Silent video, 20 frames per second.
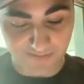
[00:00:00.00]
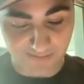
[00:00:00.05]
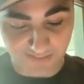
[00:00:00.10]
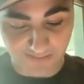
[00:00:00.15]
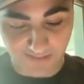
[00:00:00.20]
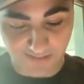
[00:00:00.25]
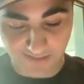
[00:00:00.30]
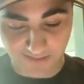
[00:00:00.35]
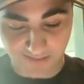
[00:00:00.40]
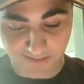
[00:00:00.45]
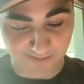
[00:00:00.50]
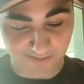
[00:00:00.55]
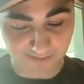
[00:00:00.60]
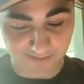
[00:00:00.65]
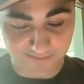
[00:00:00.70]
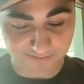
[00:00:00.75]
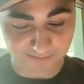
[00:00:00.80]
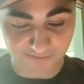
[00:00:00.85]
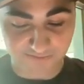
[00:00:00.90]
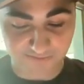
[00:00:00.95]
like
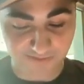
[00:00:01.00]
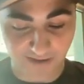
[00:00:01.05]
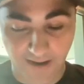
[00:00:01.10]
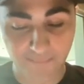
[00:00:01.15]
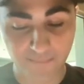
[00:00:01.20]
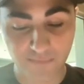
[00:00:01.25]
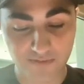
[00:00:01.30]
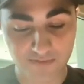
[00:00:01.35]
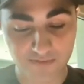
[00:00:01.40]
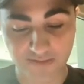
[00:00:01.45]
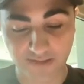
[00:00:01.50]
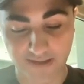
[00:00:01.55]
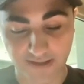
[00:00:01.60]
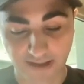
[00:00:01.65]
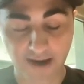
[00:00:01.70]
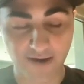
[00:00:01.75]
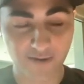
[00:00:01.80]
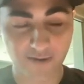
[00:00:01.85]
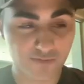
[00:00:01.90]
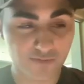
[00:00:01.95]
just I'm like
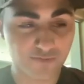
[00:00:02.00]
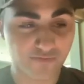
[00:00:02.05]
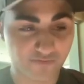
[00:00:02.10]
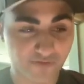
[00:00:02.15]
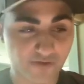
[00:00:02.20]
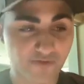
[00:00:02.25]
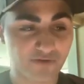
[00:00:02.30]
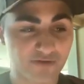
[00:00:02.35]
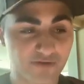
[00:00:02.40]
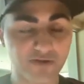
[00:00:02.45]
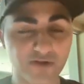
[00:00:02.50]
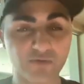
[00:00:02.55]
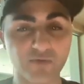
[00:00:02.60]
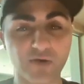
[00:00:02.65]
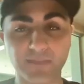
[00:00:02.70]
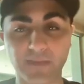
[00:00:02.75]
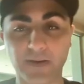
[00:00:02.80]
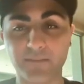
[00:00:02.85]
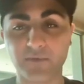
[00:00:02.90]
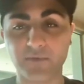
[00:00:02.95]
I vividly
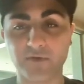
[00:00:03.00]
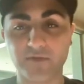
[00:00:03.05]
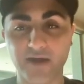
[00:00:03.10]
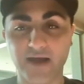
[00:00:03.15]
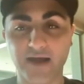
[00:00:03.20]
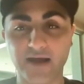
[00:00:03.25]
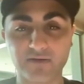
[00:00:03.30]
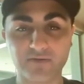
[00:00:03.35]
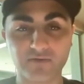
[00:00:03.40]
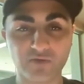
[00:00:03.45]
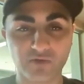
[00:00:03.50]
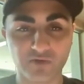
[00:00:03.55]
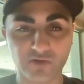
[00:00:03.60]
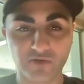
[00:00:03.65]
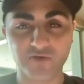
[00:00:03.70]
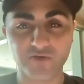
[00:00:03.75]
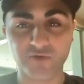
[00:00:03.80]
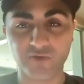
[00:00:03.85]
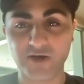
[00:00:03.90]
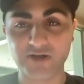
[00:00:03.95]
remember that
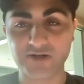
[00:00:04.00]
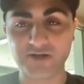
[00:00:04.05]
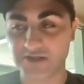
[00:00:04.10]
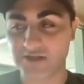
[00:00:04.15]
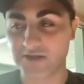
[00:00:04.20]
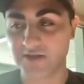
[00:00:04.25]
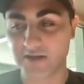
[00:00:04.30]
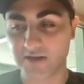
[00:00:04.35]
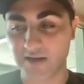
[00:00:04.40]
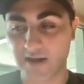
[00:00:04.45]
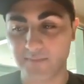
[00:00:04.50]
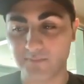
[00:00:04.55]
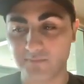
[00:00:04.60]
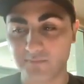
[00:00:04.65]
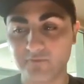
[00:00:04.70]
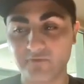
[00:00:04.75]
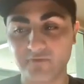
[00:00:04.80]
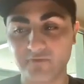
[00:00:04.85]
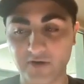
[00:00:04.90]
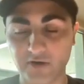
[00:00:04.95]
situation, and
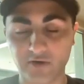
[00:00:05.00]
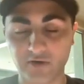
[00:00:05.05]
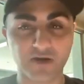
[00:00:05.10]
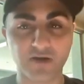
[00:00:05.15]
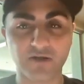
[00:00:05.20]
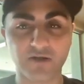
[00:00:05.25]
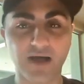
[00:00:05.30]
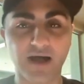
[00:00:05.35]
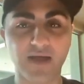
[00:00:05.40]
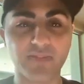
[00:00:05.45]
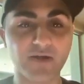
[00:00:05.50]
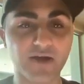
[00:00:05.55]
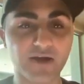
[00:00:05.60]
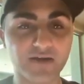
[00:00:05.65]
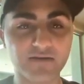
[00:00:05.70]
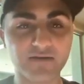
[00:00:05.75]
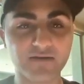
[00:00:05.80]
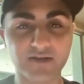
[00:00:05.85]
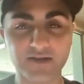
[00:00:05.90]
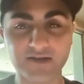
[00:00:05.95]
I'm very glad
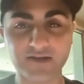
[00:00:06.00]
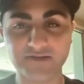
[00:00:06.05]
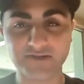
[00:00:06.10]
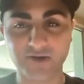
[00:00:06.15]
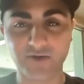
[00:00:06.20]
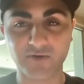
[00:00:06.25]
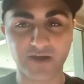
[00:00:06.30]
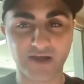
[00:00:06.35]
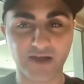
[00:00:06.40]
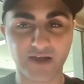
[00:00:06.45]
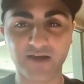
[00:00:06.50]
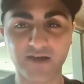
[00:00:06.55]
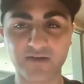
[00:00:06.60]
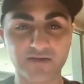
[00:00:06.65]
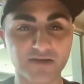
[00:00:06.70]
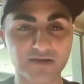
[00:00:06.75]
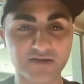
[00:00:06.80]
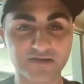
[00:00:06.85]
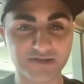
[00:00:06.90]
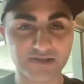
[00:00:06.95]
that he's okay
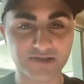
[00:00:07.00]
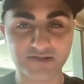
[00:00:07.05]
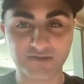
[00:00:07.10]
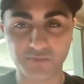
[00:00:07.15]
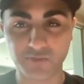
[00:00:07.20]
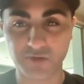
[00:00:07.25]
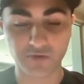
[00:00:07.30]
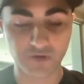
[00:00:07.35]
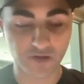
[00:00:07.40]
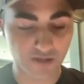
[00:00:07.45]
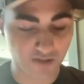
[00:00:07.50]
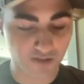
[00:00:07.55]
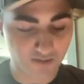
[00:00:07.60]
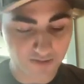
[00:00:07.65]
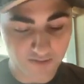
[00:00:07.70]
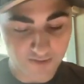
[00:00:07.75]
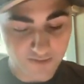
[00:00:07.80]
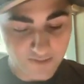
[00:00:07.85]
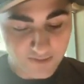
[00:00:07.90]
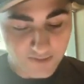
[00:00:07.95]
because he's a beauty.
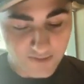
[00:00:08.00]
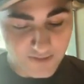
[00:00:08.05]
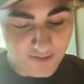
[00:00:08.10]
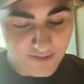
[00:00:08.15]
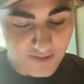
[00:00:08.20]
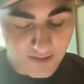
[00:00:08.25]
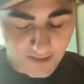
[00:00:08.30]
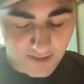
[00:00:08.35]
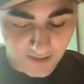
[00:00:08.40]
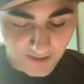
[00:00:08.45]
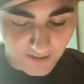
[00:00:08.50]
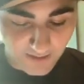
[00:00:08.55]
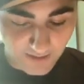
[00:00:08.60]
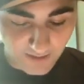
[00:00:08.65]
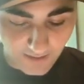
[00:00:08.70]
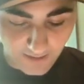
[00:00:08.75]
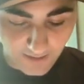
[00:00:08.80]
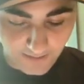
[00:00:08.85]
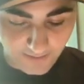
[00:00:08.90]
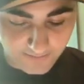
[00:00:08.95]
He
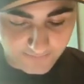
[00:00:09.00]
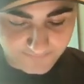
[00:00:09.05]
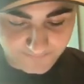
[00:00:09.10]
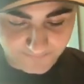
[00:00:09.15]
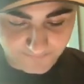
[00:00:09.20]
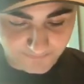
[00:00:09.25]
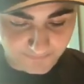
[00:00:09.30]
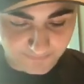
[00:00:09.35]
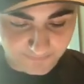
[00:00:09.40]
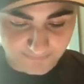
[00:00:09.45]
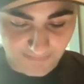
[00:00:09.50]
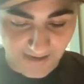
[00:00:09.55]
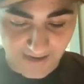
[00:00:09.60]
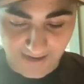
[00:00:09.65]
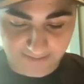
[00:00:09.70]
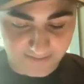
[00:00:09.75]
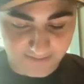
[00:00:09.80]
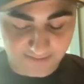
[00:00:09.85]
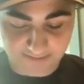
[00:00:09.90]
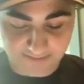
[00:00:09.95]
is, yeah.
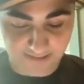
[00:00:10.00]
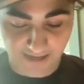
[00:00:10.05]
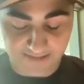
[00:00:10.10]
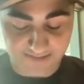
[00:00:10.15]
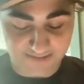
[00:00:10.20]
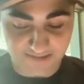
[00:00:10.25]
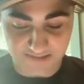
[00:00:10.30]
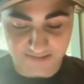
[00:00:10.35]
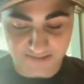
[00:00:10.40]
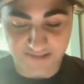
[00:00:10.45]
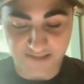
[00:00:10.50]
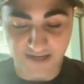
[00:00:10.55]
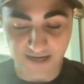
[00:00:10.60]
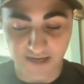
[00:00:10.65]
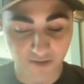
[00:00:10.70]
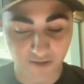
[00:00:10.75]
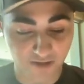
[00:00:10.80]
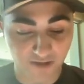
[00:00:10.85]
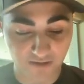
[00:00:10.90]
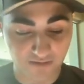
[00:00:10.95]
Uh, that's just
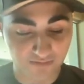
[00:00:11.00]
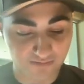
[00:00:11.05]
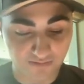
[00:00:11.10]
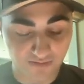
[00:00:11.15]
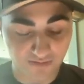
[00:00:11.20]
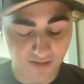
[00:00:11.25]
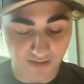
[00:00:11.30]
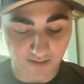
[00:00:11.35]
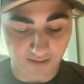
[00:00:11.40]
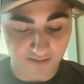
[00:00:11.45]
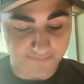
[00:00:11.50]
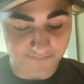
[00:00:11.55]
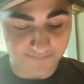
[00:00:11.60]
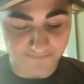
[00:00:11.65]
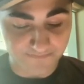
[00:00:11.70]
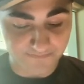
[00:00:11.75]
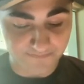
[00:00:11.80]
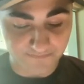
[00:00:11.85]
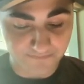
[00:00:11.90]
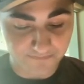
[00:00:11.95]
scary.
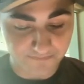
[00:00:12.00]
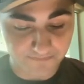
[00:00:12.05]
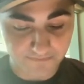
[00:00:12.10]
Um,